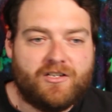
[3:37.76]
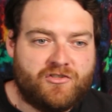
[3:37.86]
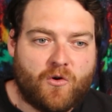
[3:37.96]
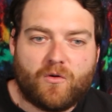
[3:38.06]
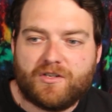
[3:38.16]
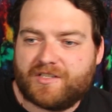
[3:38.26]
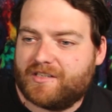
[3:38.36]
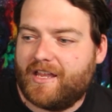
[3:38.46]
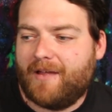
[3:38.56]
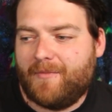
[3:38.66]
door
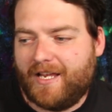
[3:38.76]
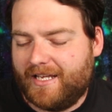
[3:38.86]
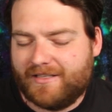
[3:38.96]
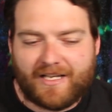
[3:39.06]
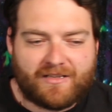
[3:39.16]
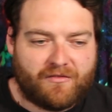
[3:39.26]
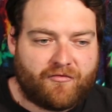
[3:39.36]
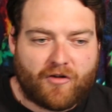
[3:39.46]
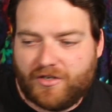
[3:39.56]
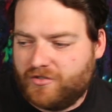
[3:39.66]
slamming and like the
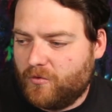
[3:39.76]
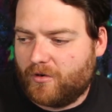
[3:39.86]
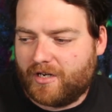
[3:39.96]
front door